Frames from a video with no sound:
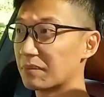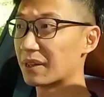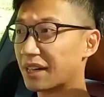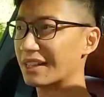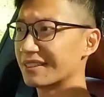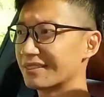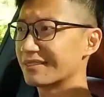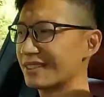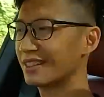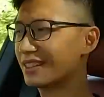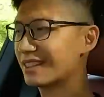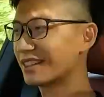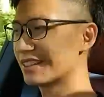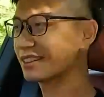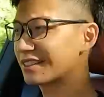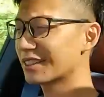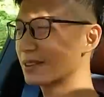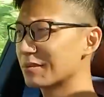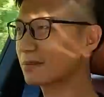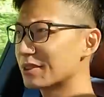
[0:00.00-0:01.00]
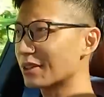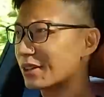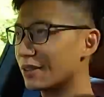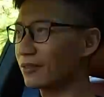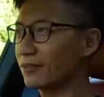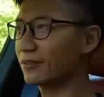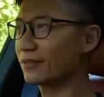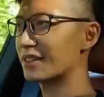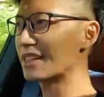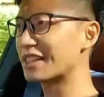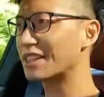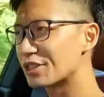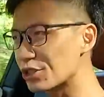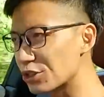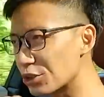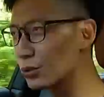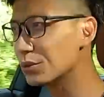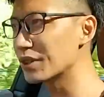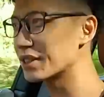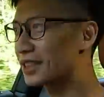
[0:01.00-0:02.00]
but in terms of
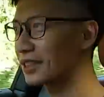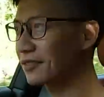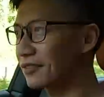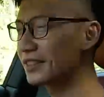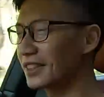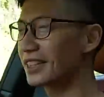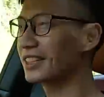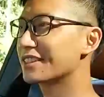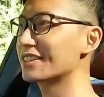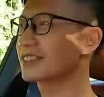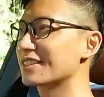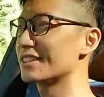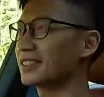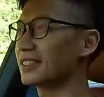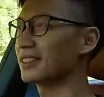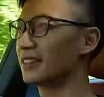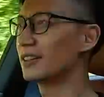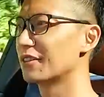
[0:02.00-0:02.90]
intuitiveness,